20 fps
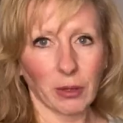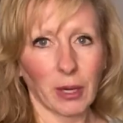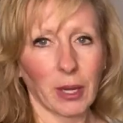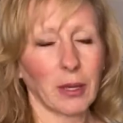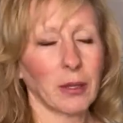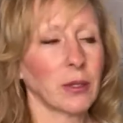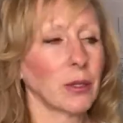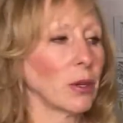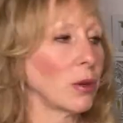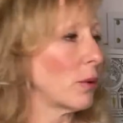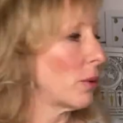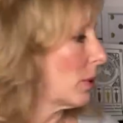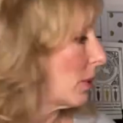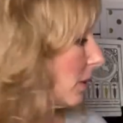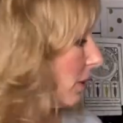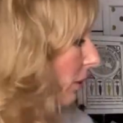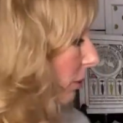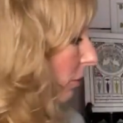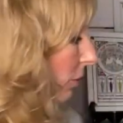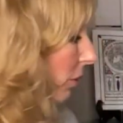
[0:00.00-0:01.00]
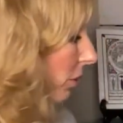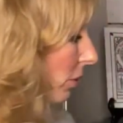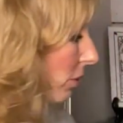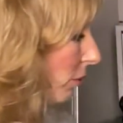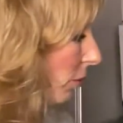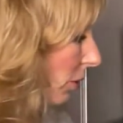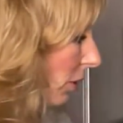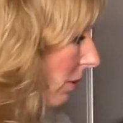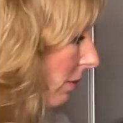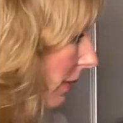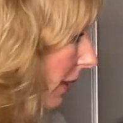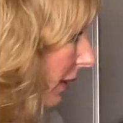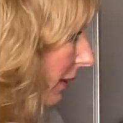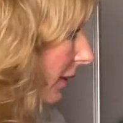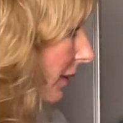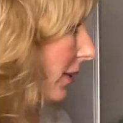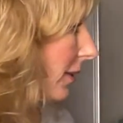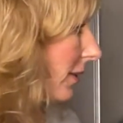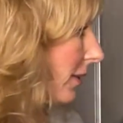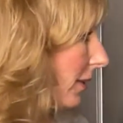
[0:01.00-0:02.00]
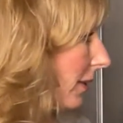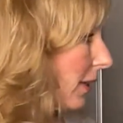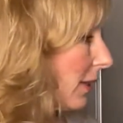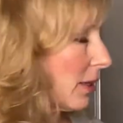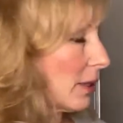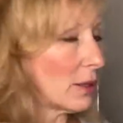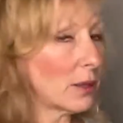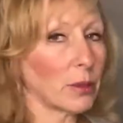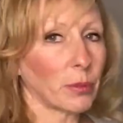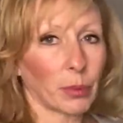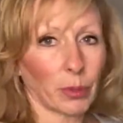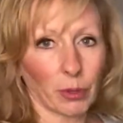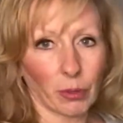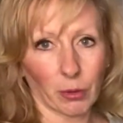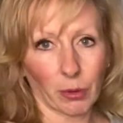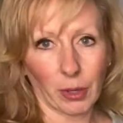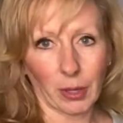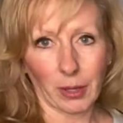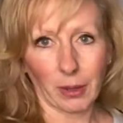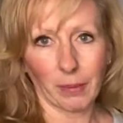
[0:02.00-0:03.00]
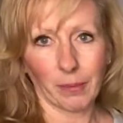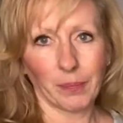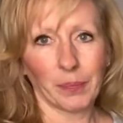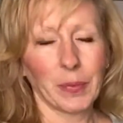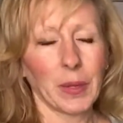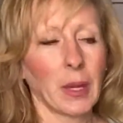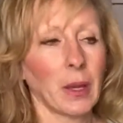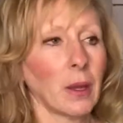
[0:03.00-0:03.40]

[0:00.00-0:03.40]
Okay, so you learn more about this in the program.